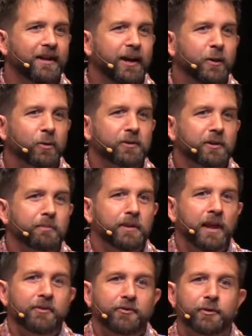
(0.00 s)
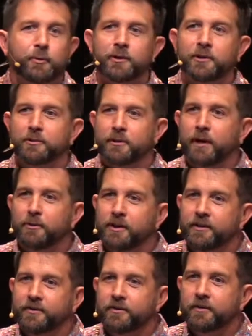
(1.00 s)
in order to bless the world around
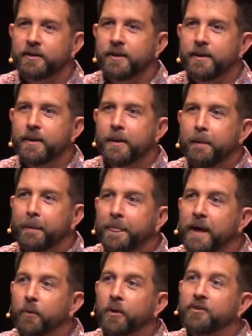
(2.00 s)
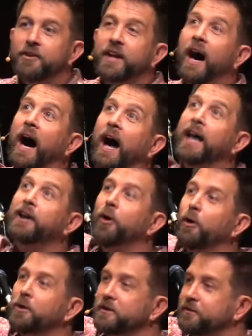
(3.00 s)
us? That wasn't the high
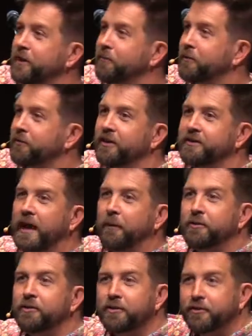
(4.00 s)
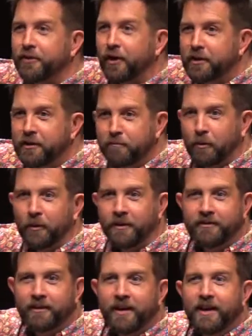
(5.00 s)
goal of 10%, that was the starting
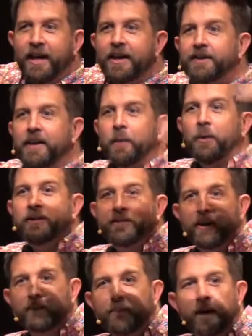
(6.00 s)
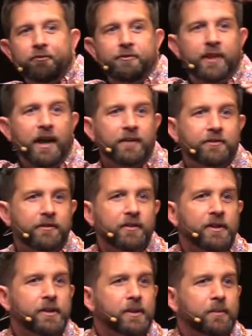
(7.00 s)
point. And then they went above that.
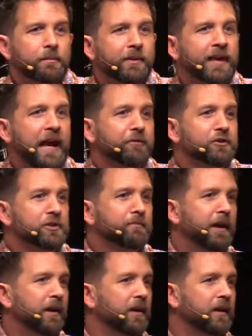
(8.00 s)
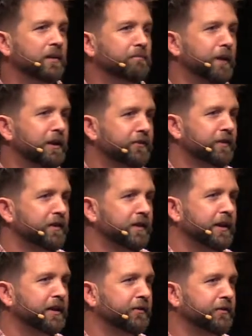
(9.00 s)
But the average American, based on the
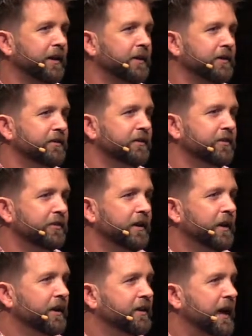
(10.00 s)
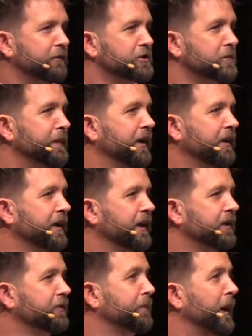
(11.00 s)
latest studies, is the average American
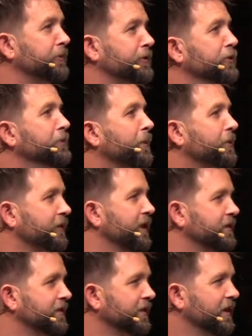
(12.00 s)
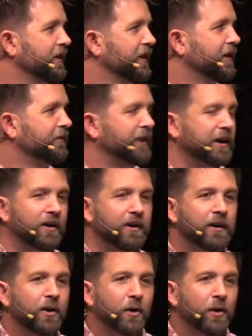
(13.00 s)
gives about 2% of their